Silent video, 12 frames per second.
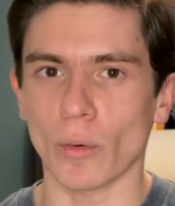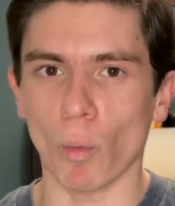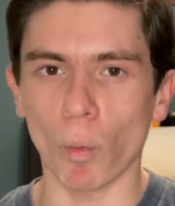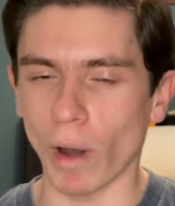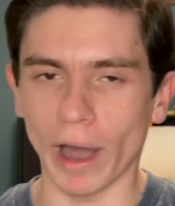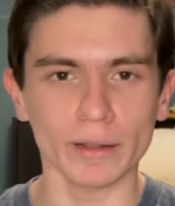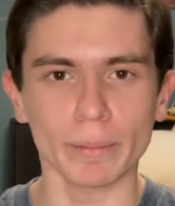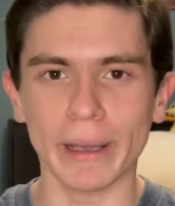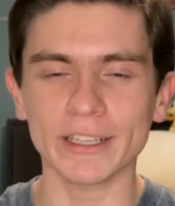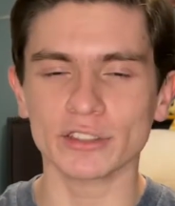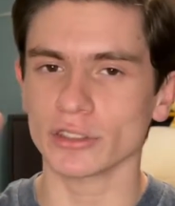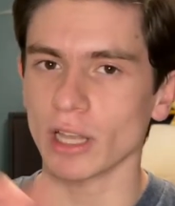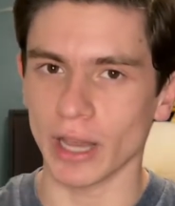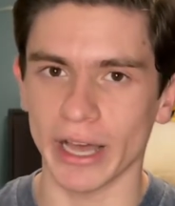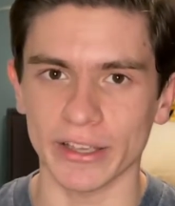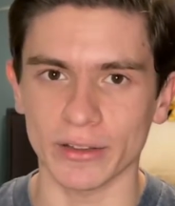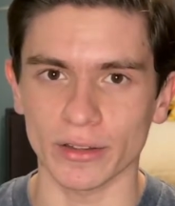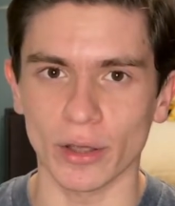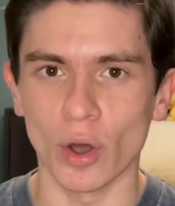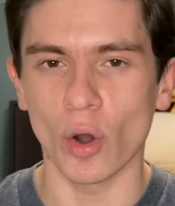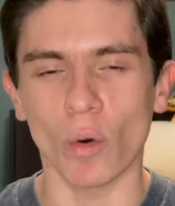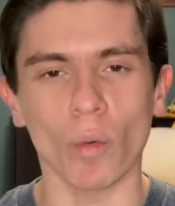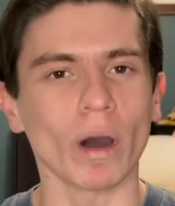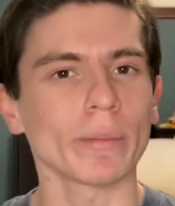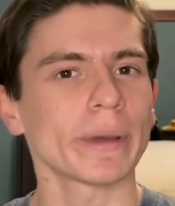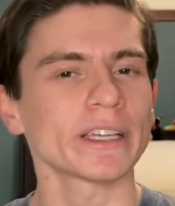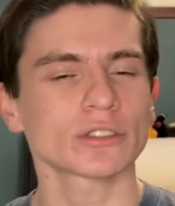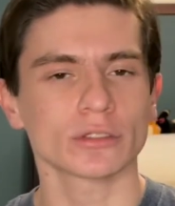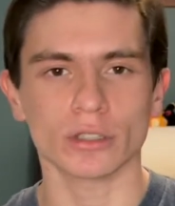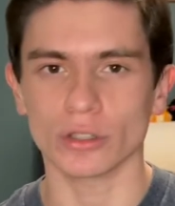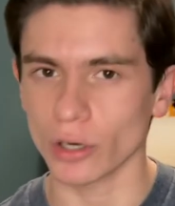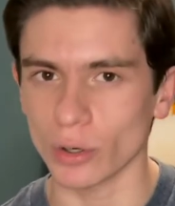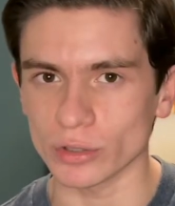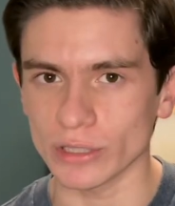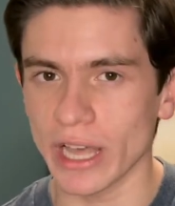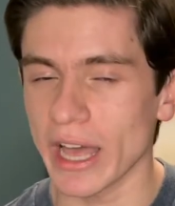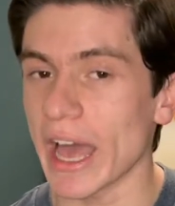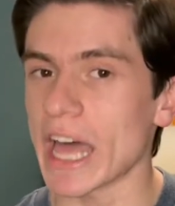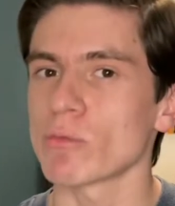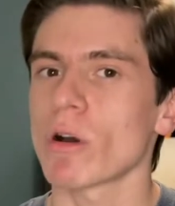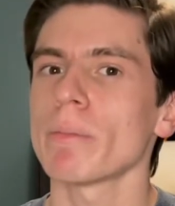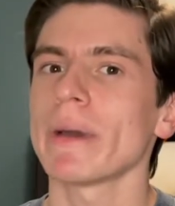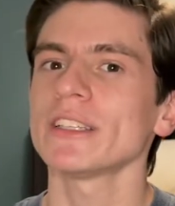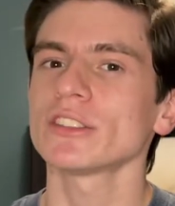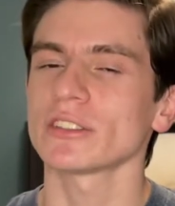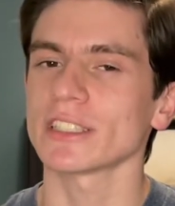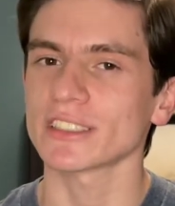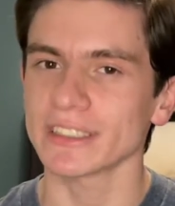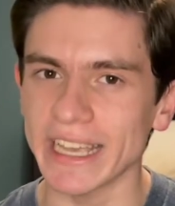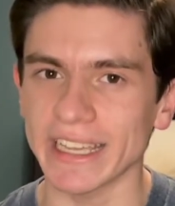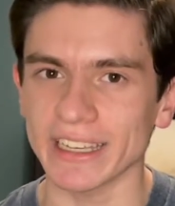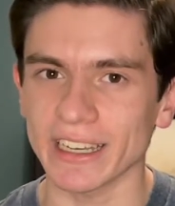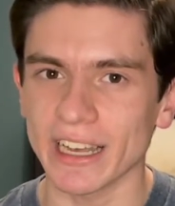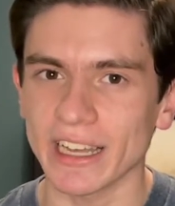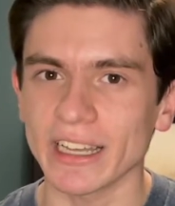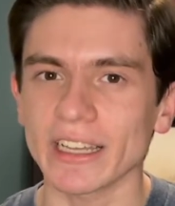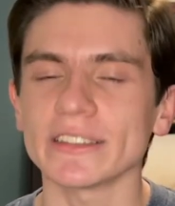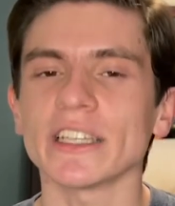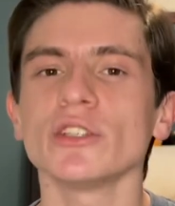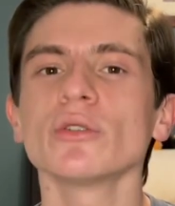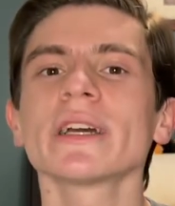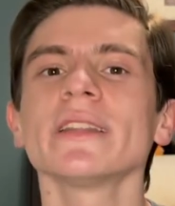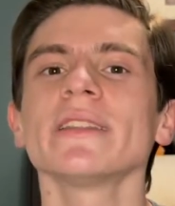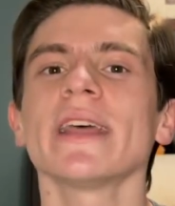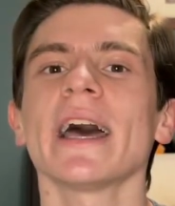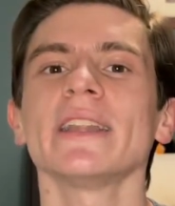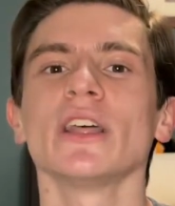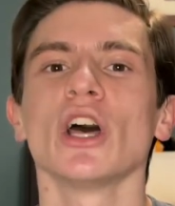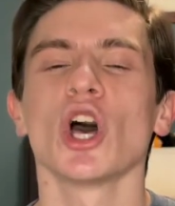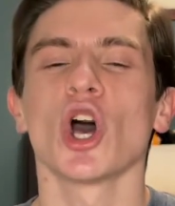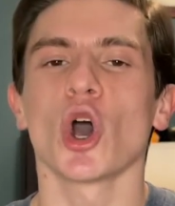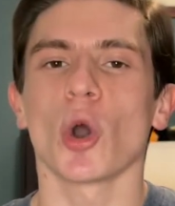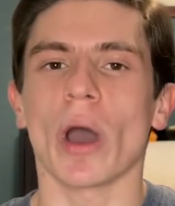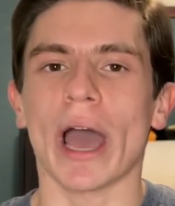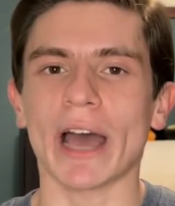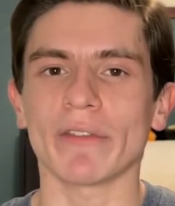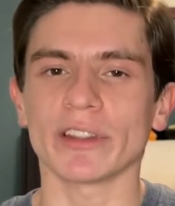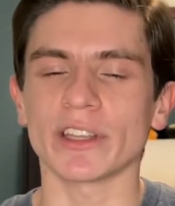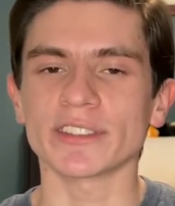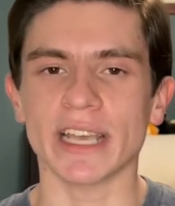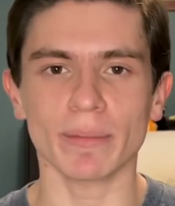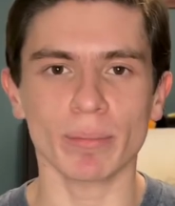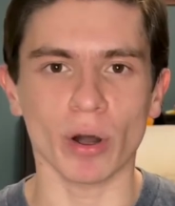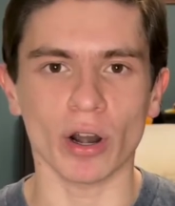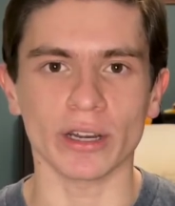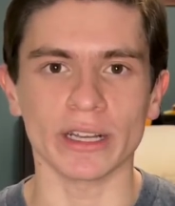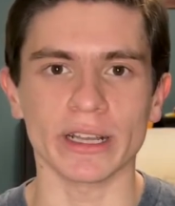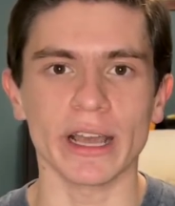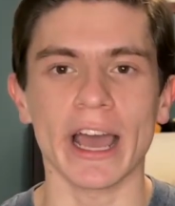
One based on a lion, one based on a goat, and one based on a snake that you can then have in the same party.